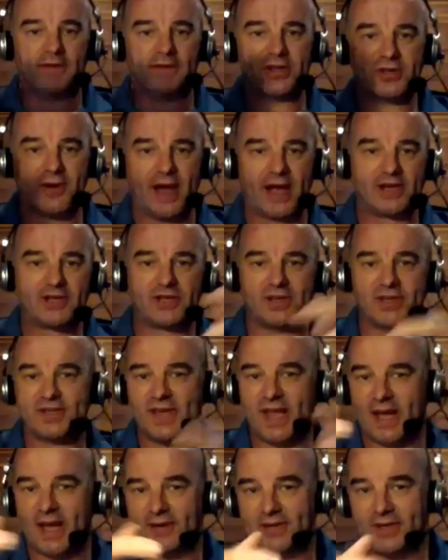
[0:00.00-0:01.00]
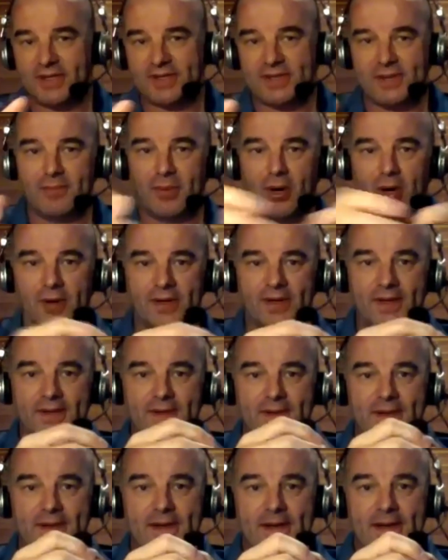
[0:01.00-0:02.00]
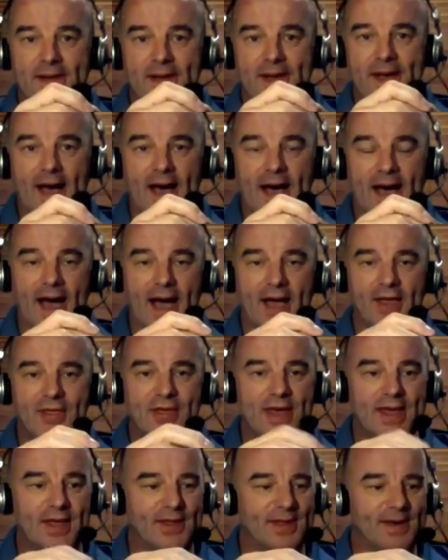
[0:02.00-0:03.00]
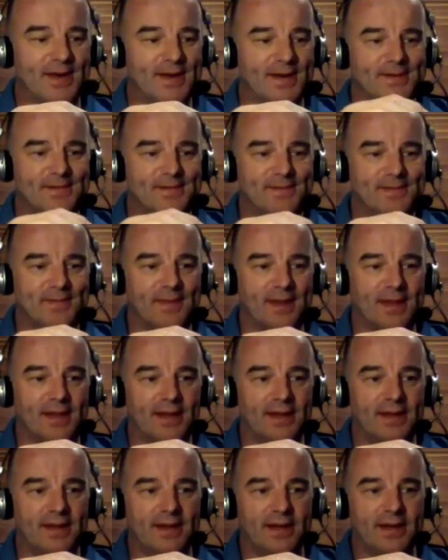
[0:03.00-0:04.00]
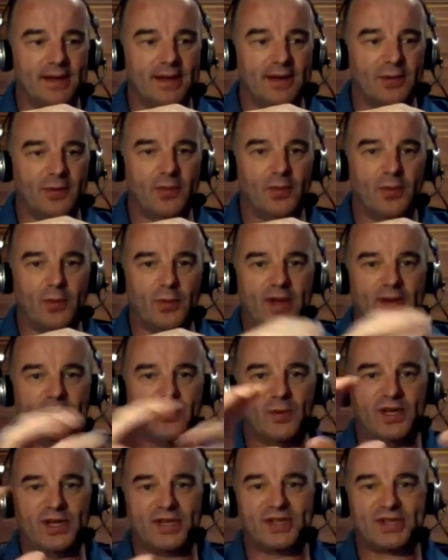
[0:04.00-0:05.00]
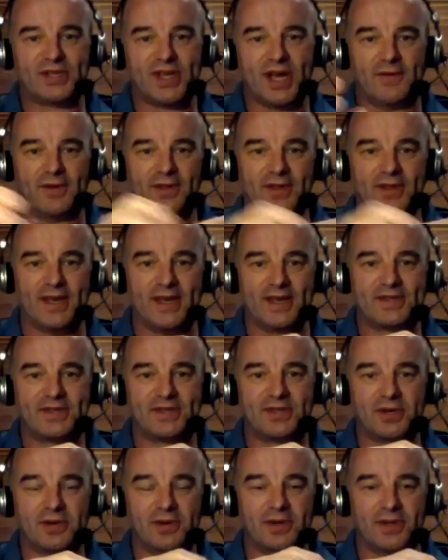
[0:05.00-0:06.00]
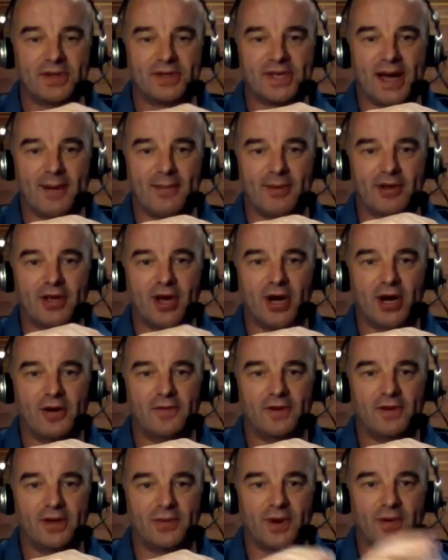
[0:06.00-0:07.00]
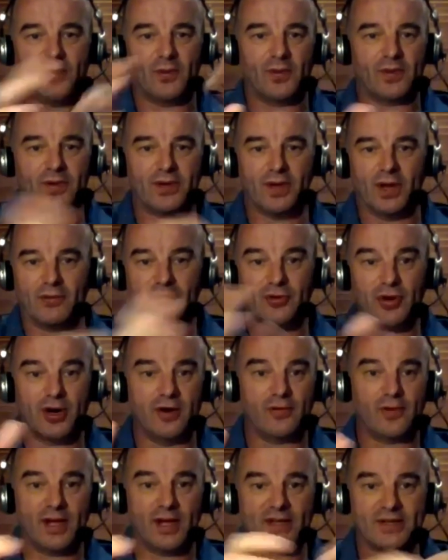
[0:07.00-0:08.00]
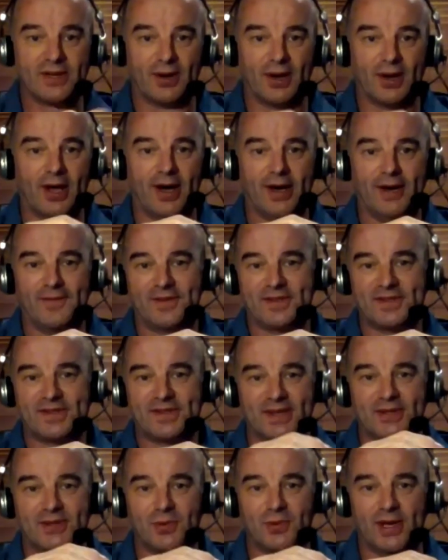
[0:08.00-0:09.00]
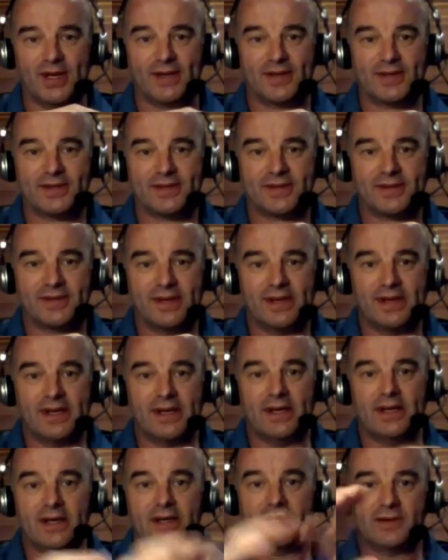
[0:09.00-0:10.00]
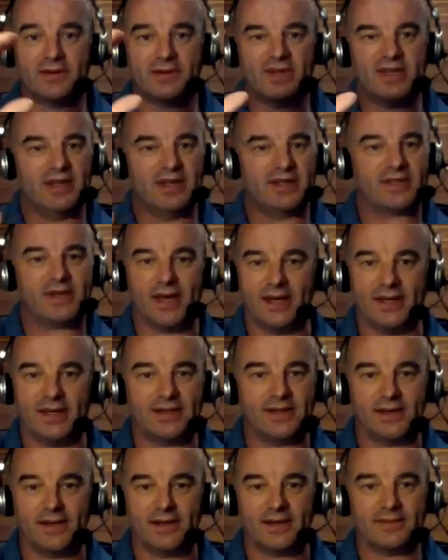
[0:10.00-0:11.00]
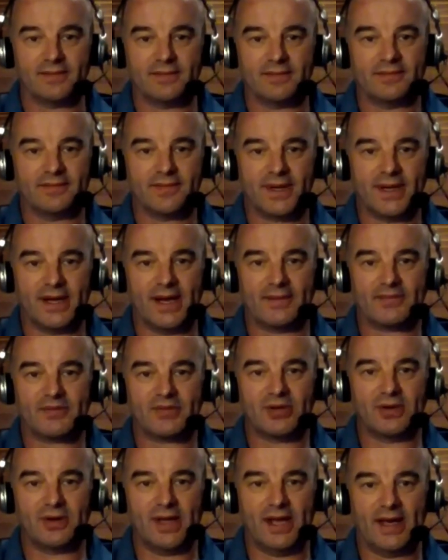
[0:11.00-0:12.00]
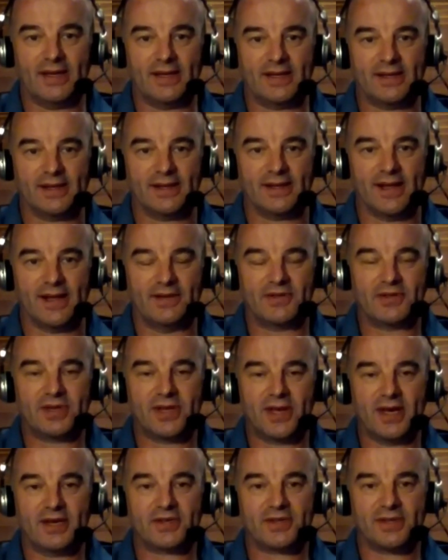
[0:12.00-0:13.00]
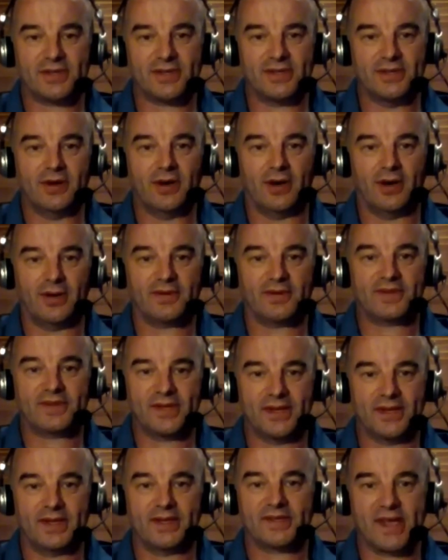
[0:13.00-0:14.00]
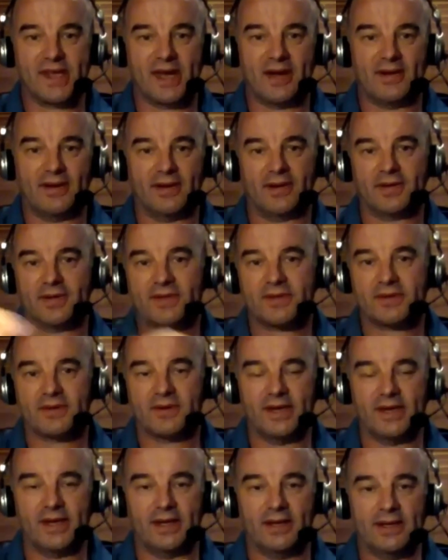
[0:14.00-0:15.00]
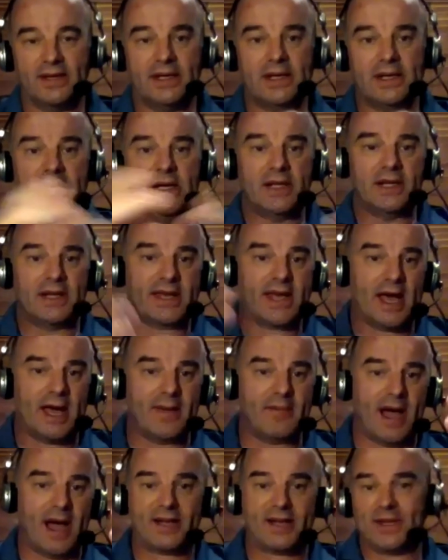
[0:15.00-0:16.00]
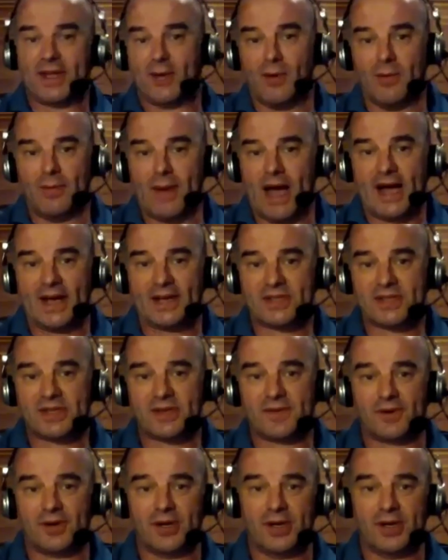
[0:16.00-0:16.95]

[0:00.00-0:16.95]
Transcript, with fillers: interaction is now disembodied. I think that we discovered this during the time of COVID, when, you know, Grove went online for 6 weeks. Kids hated it. They absolutely hated it. Education is not sitting staring at a screen. They came back and they were masked for a